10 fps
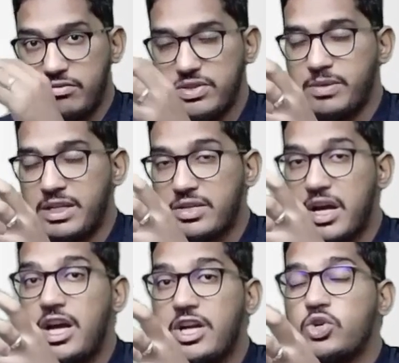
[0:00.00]
which means
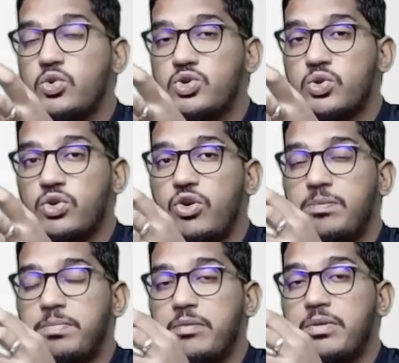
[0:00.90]
you should
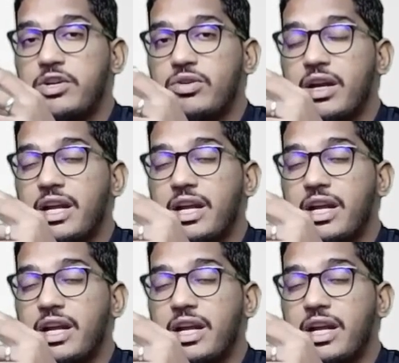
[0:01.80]
not permit your